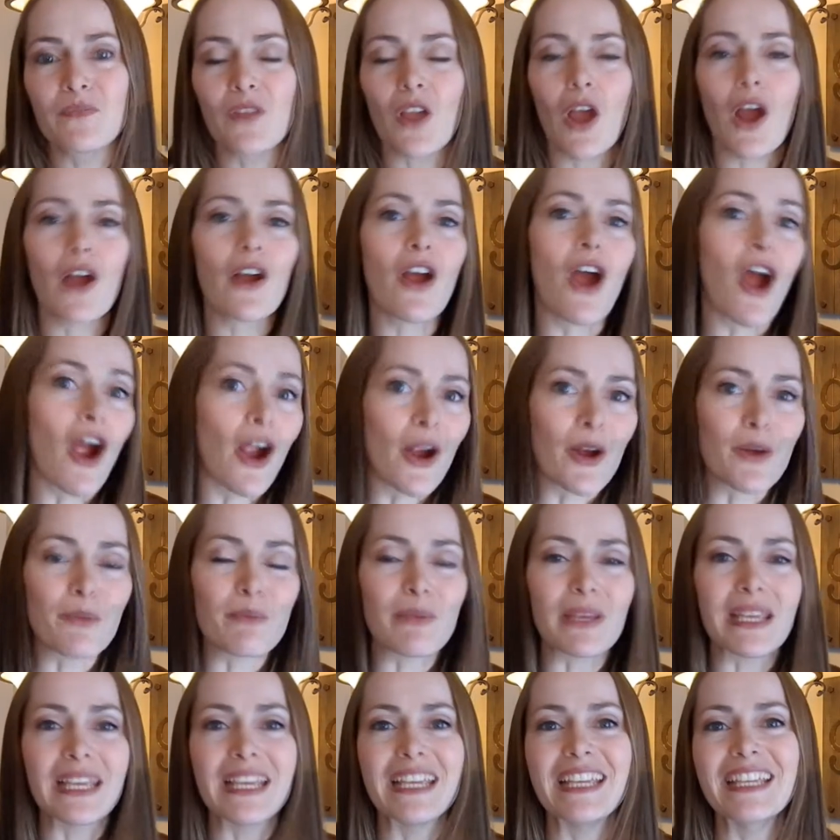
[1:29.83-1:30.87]
our
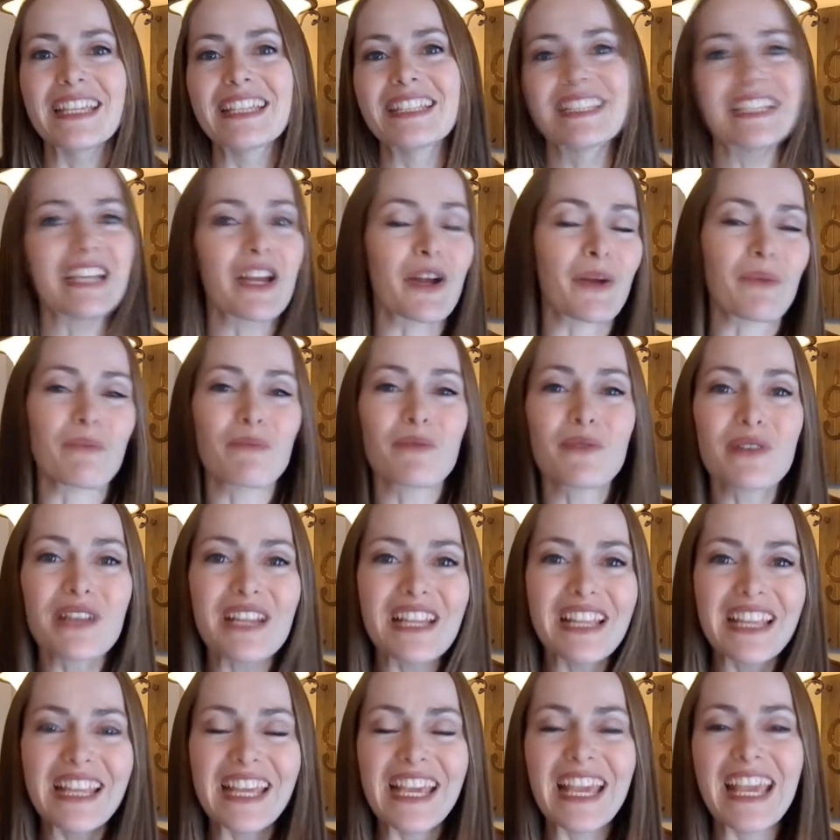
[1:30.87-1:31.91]
heartbeat and our
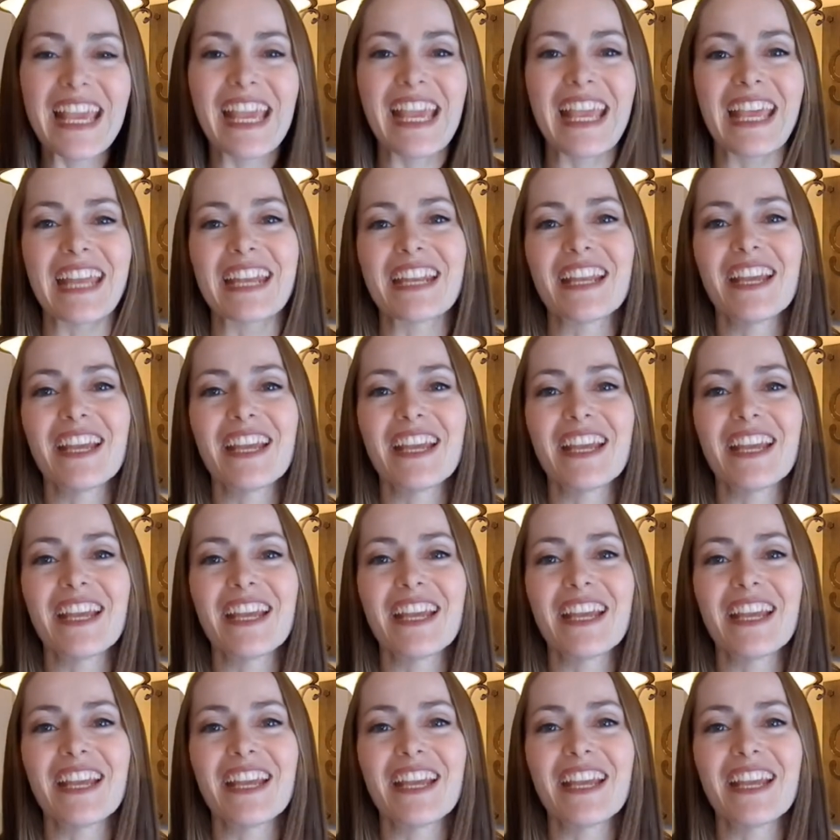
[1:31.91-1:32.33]
breathing